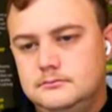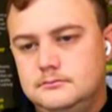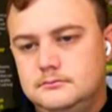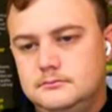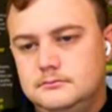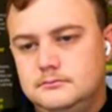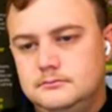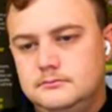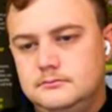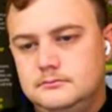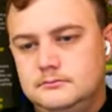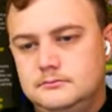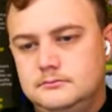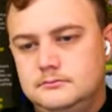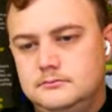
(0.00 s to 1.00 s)

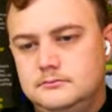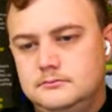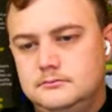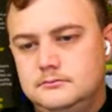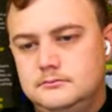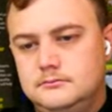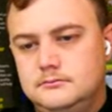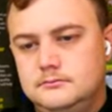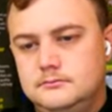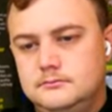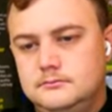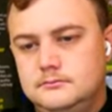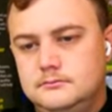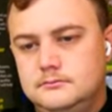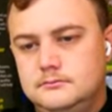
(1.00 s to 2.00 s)

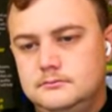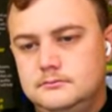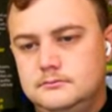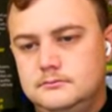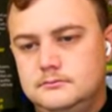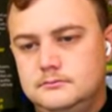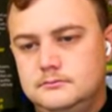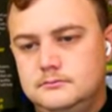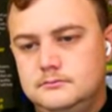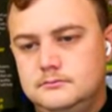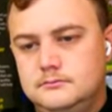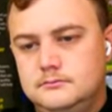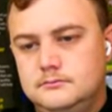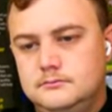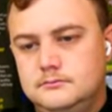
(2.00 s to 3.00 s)

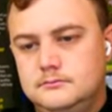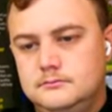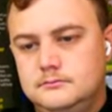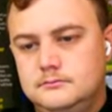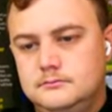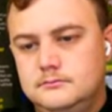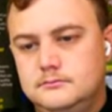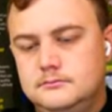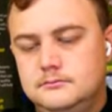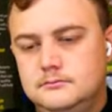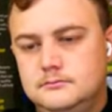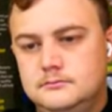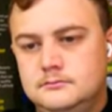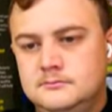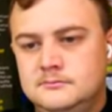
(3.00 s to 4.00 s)

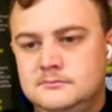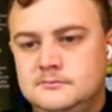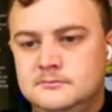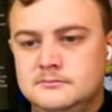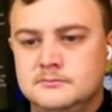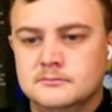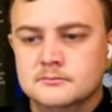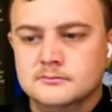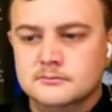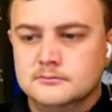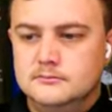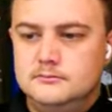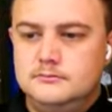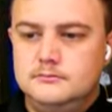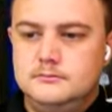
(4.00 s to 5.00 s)

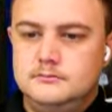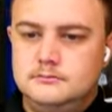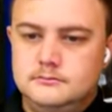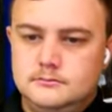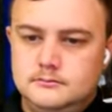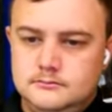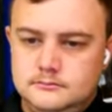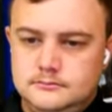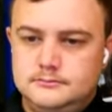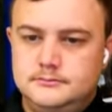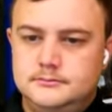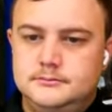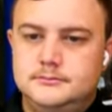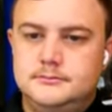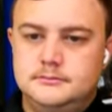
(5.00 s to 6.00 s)

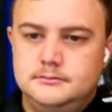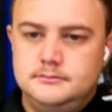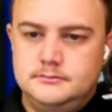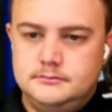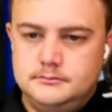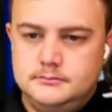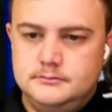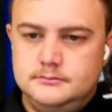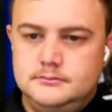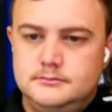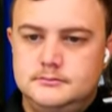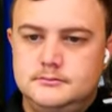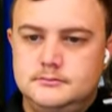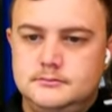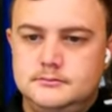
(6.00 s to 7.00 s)

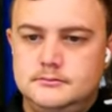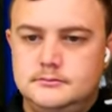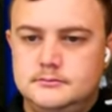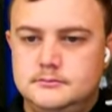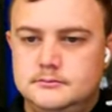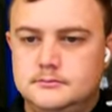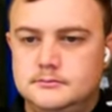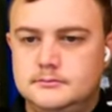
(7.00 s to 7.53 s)
No words are spoken by the person on screen.